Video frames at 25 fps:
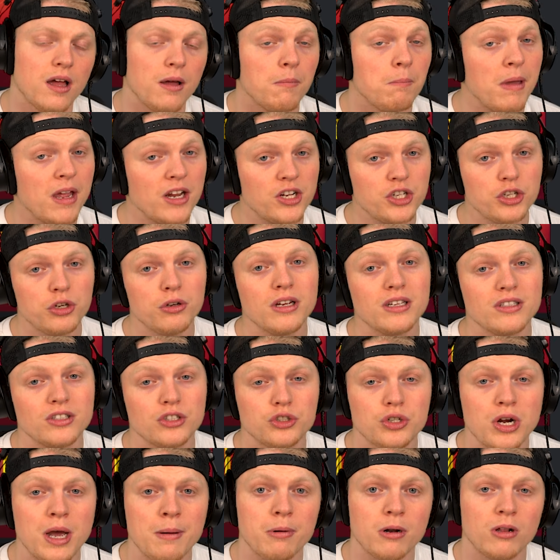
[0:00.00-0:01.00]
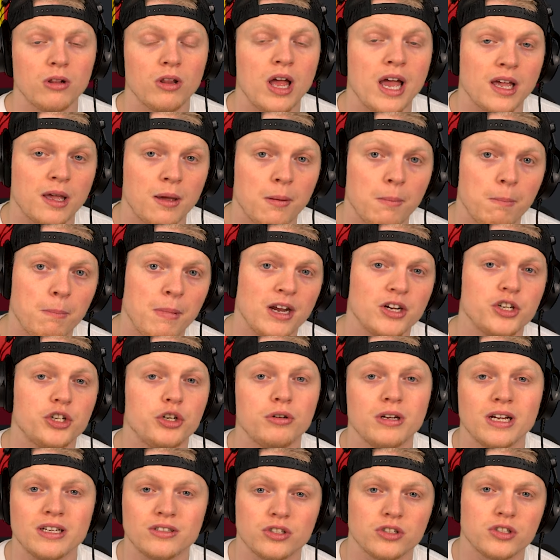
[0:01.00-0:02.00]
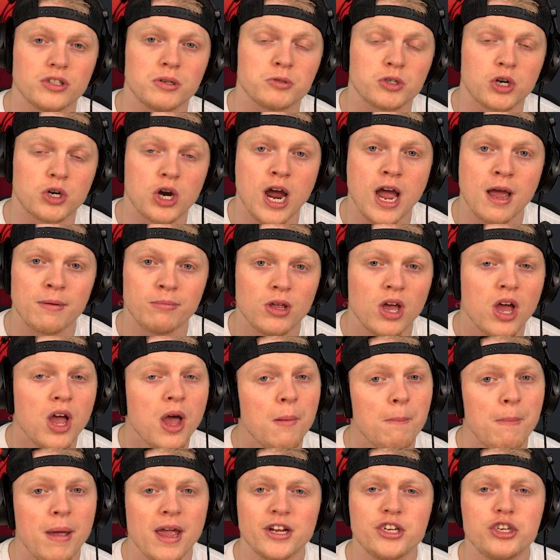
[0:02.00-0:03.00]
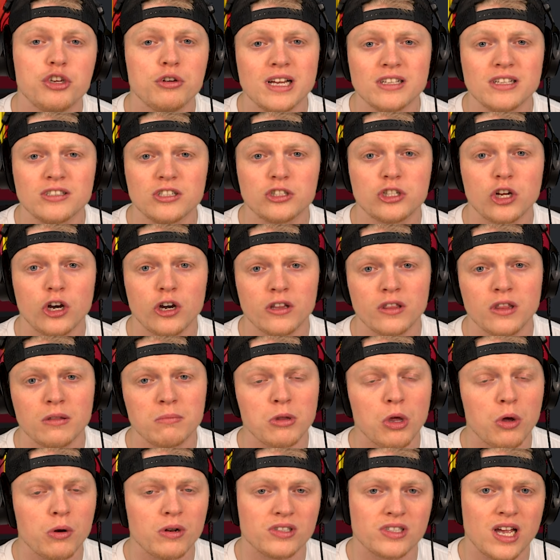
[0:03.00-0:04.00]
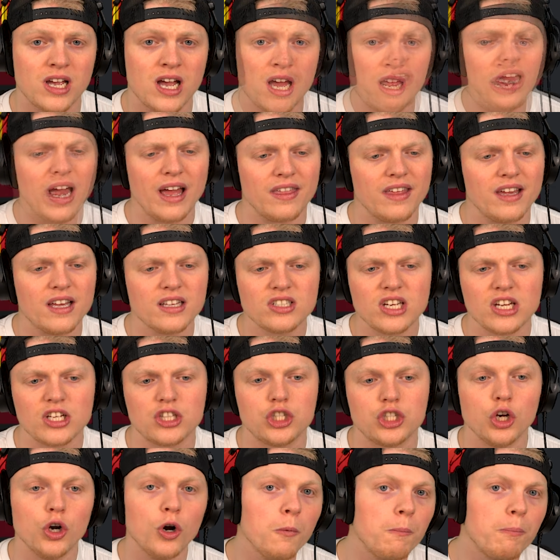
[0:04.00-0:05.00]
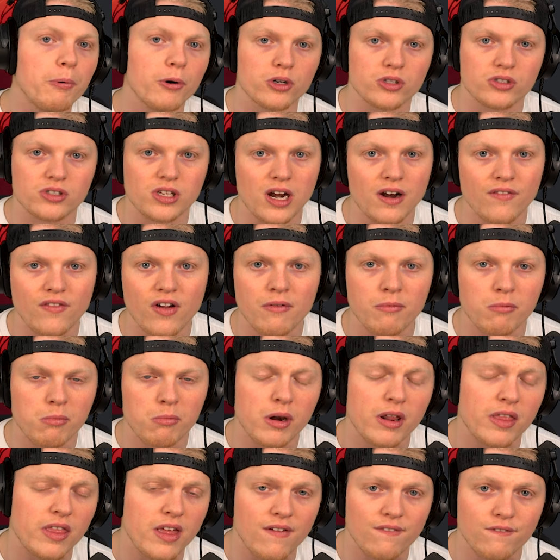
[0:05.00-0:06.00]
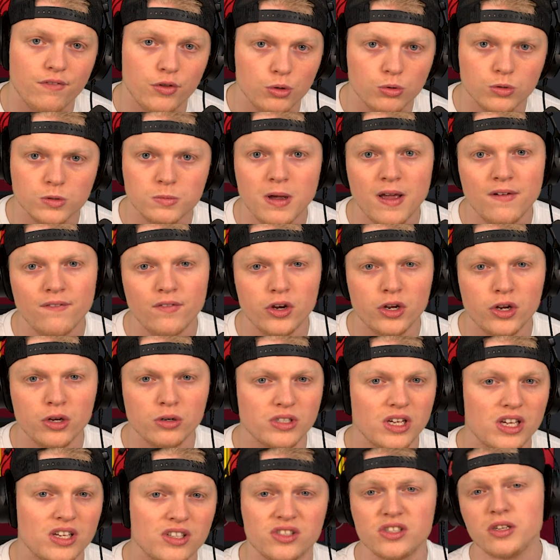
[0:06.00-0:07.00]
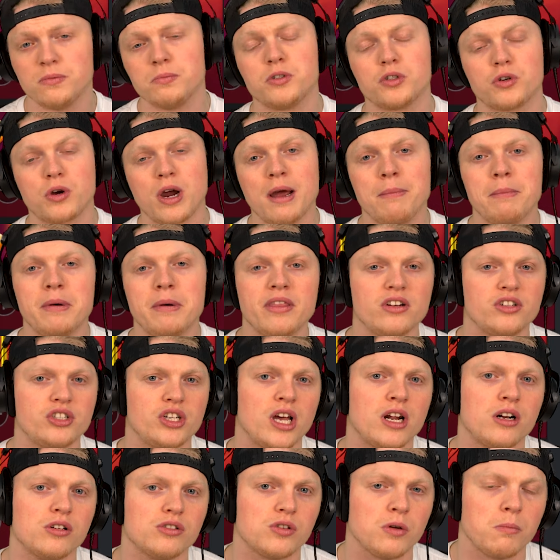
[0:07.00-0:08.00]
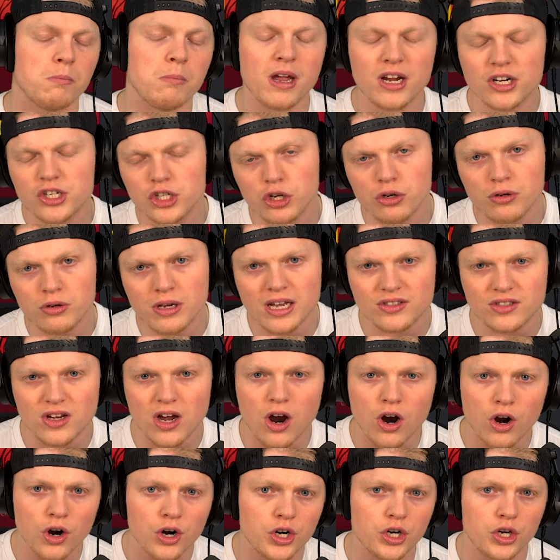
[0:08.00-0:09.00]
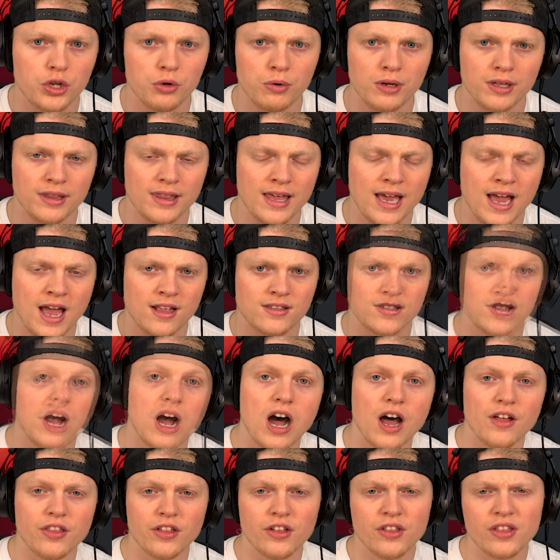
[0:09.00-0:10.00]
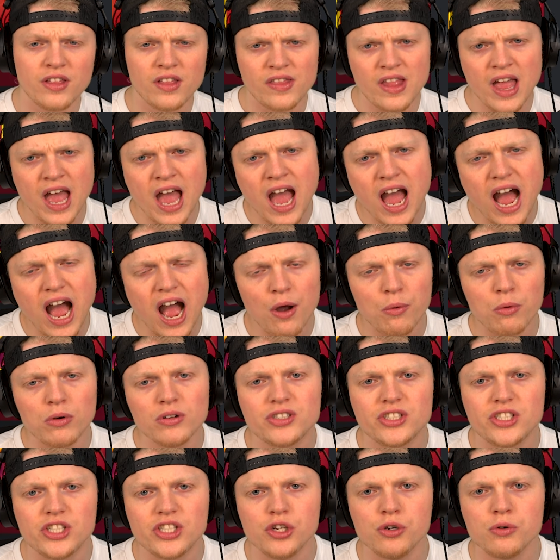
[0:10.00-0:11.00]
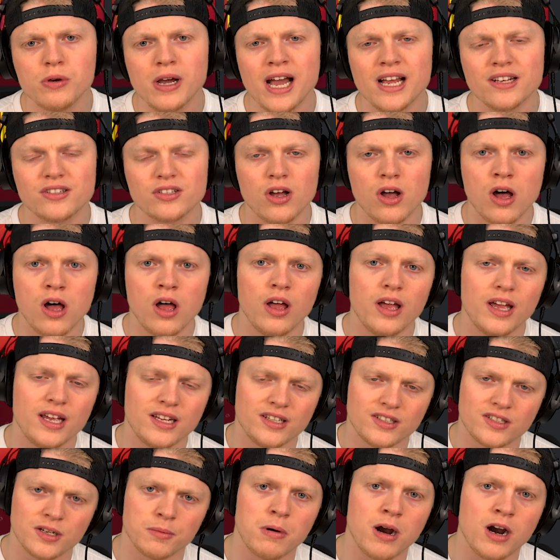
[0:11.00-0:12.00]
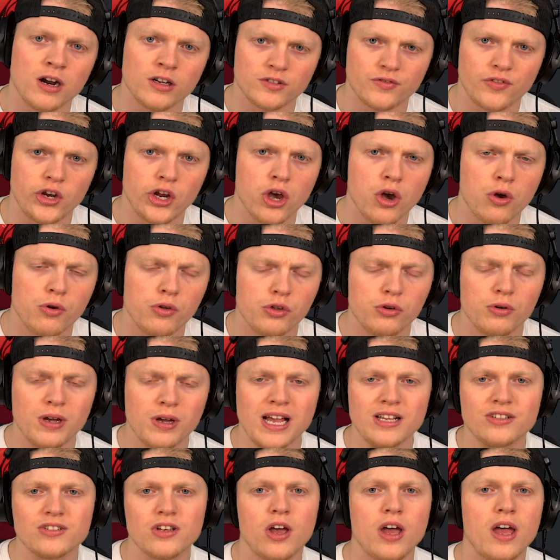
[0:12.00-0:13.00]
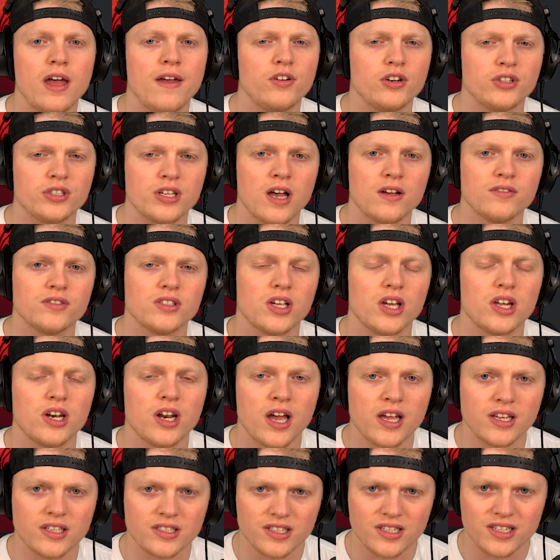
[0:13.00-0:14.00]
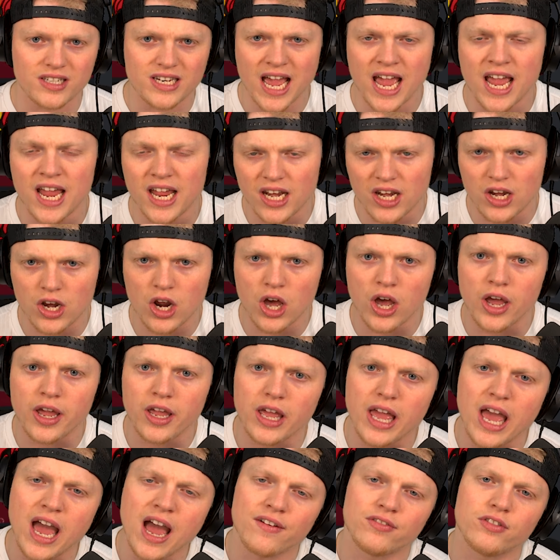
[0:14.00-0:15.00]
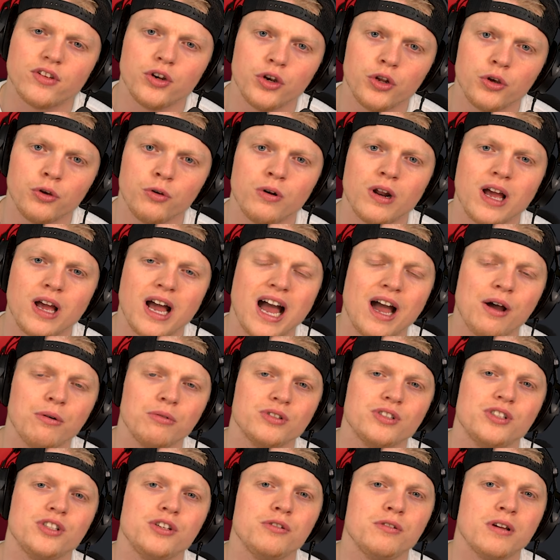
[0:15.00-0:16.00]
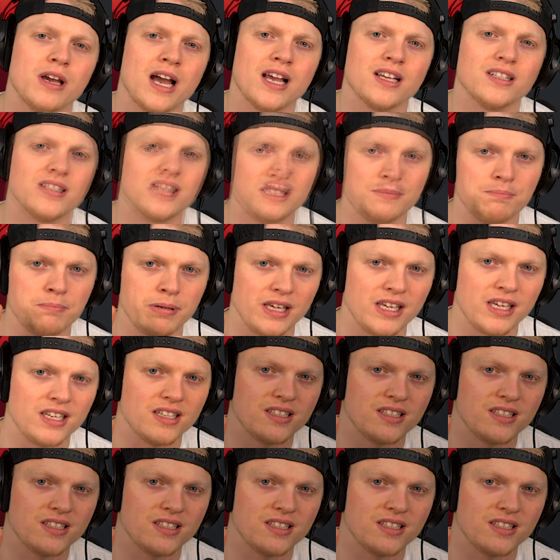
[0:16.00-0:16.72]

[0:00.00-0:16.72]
make sure you guys are dropping a like. Make sure you guys are subscribed. Make sure you guys are turning the noties on. I think it's like 2% of everybody that views my videos is subscribed to the channel. So make sure you guys are doing that. Other than that, I will see you guys all in tomorrow's video. You guys all have yourselves a nice day, night, afternoon. I will see you guys. Peace